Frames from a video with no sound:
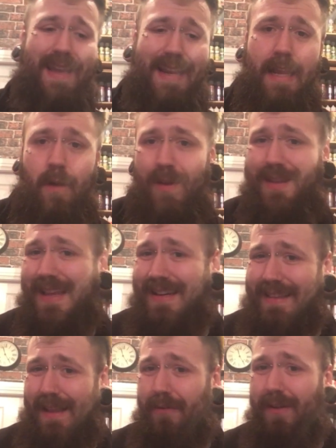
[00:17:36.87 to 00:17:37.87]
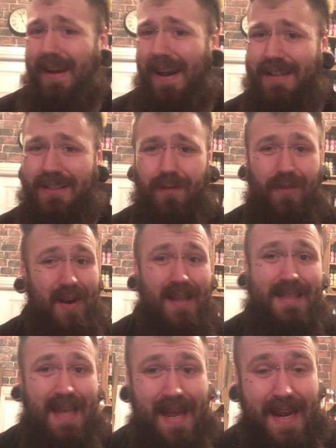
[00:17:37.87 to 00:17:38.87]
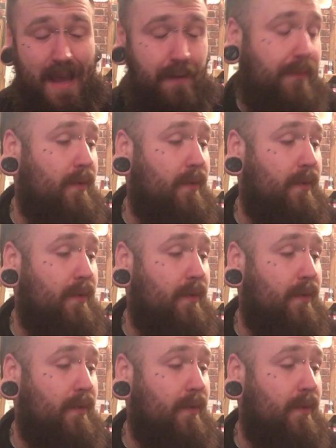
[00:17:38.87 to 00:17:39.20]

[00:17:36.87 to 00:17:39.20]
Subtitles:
e-liquid and a different list of criteria